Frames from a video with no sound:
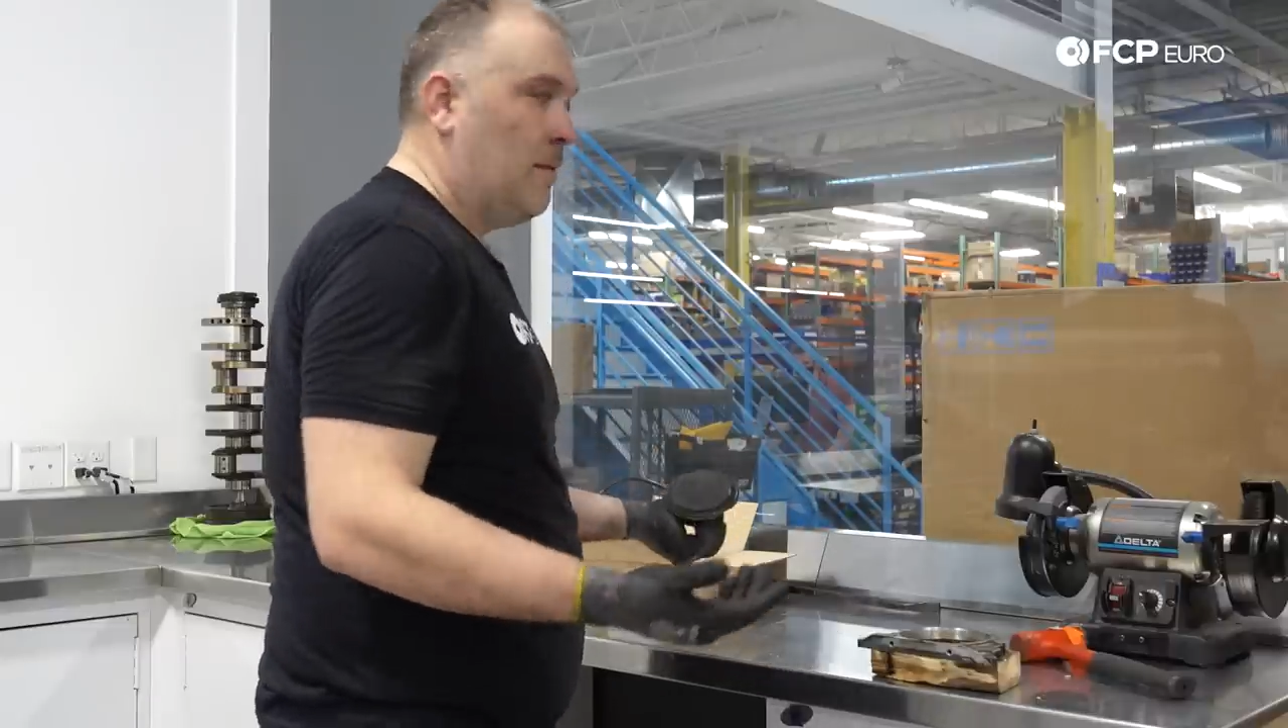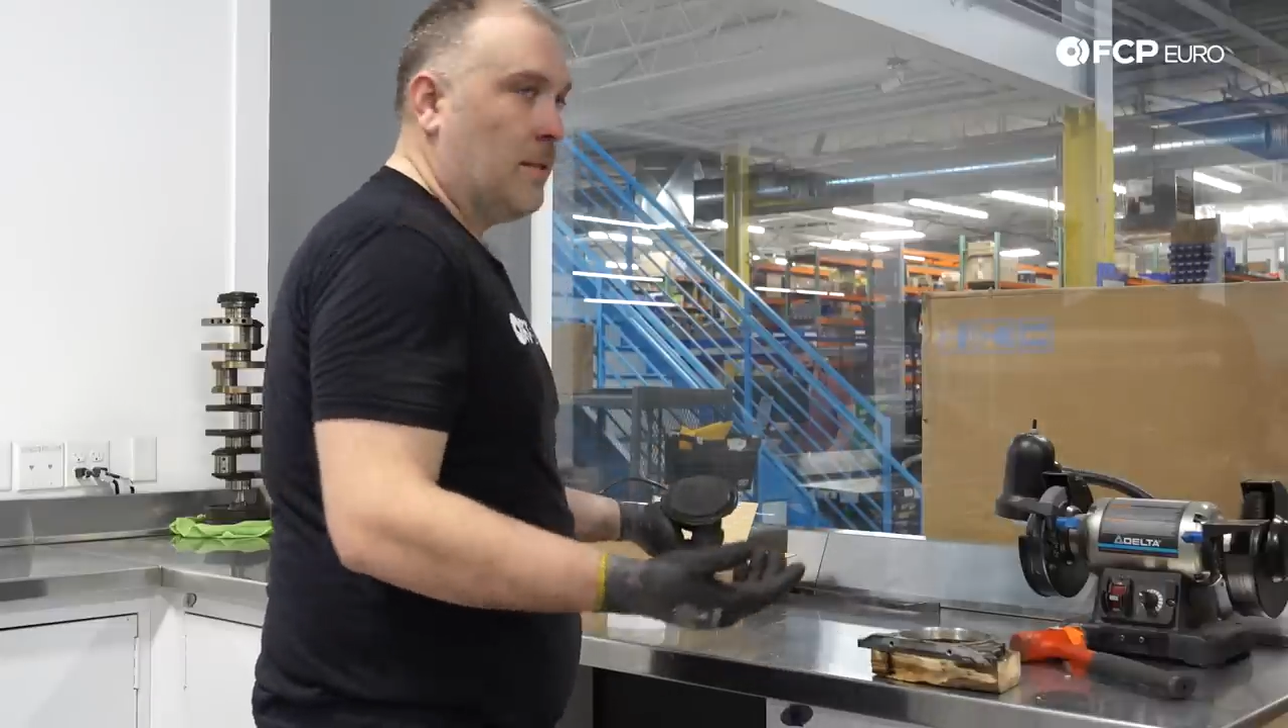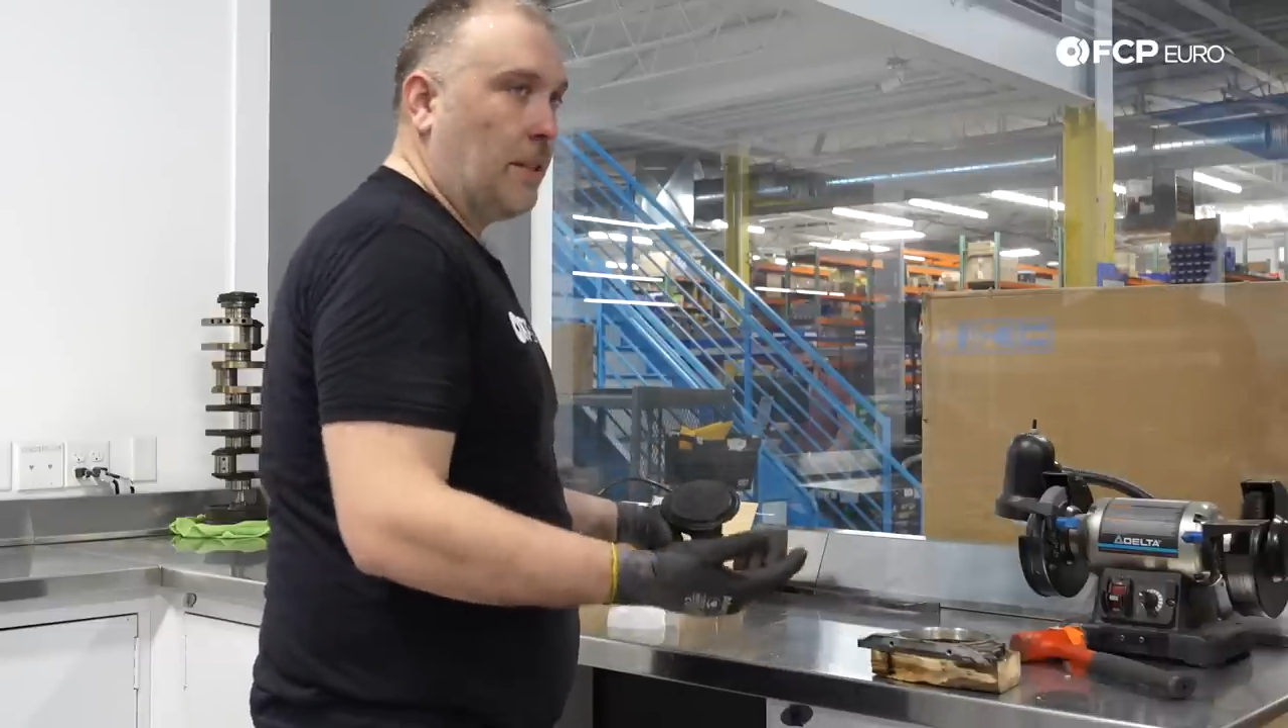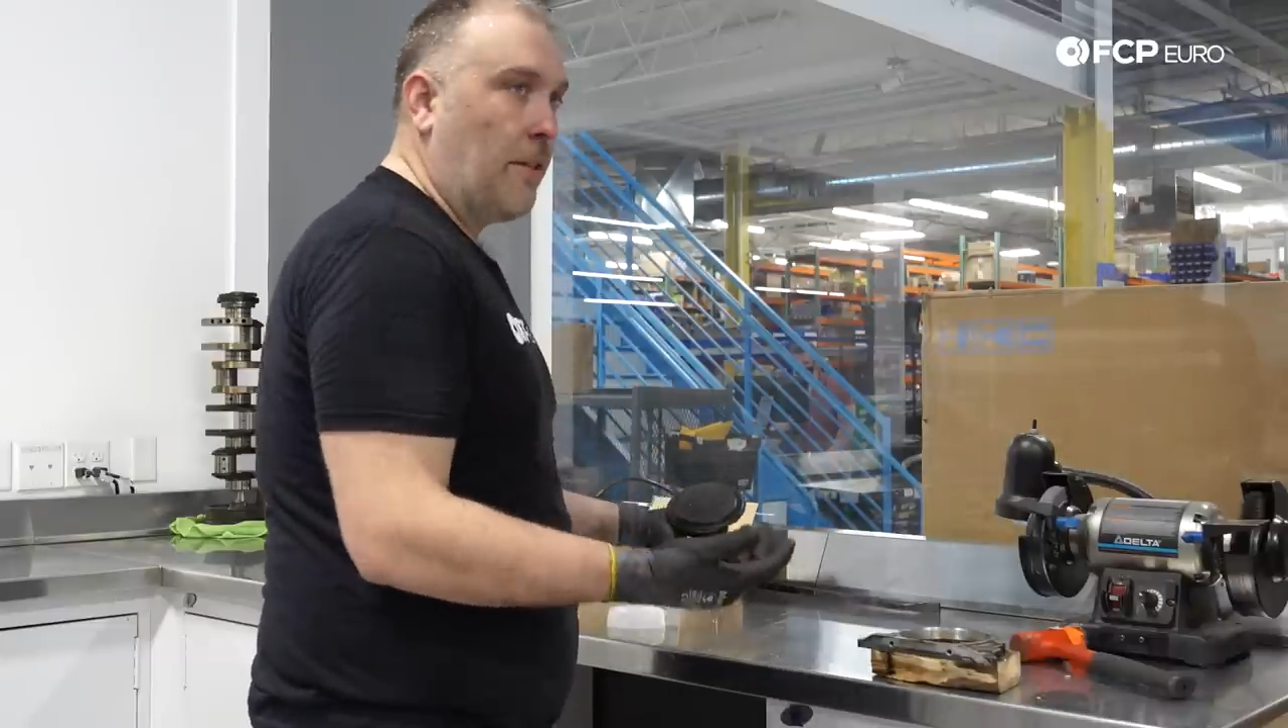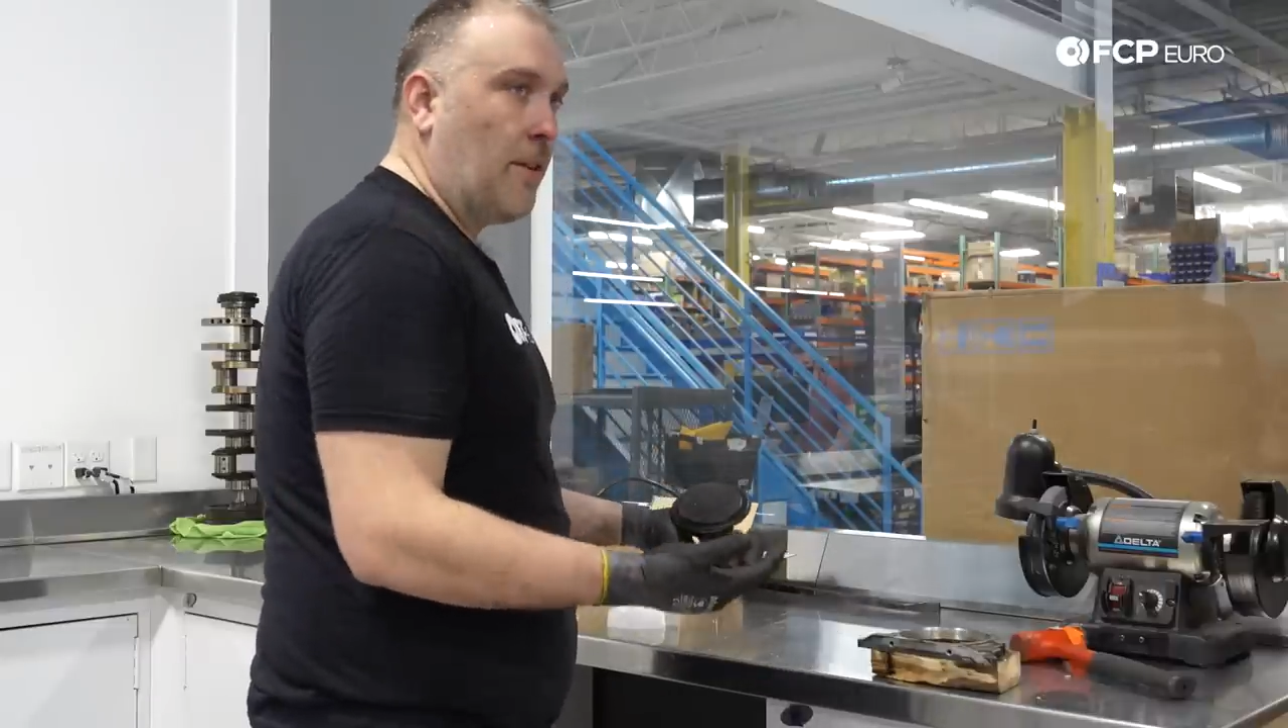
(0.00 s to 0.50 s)

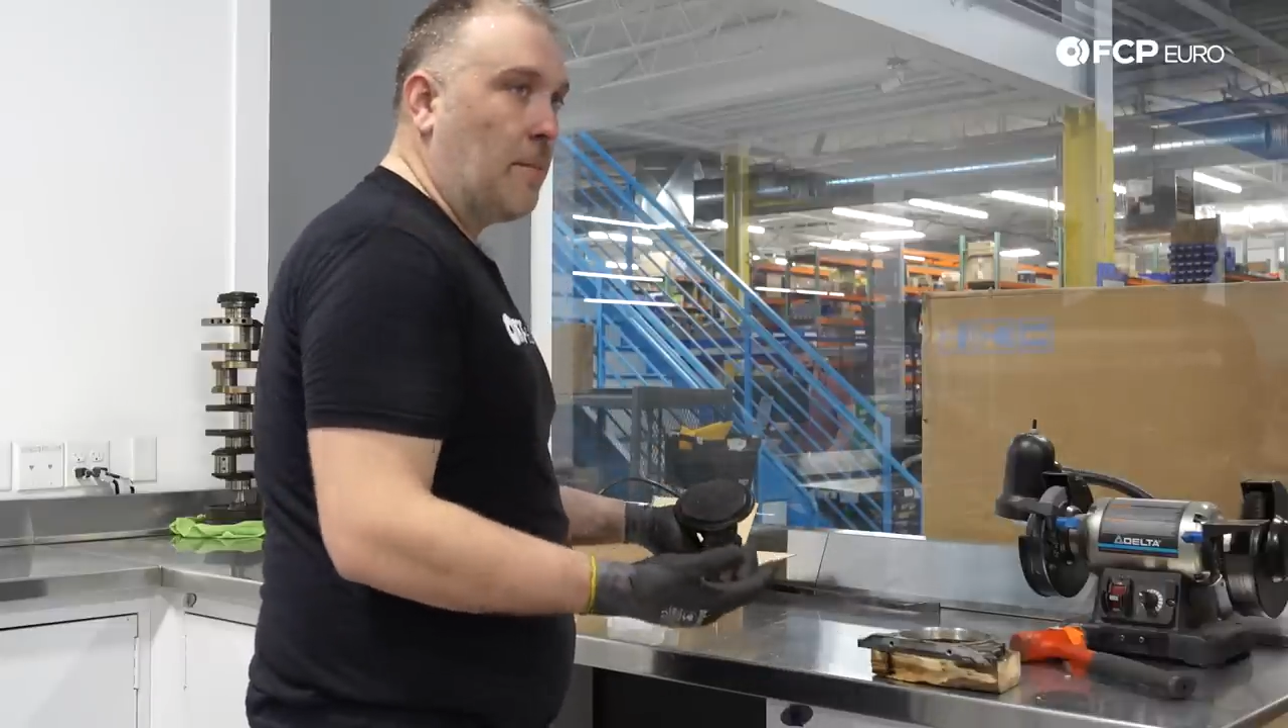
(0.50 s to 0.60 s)
it's like thirty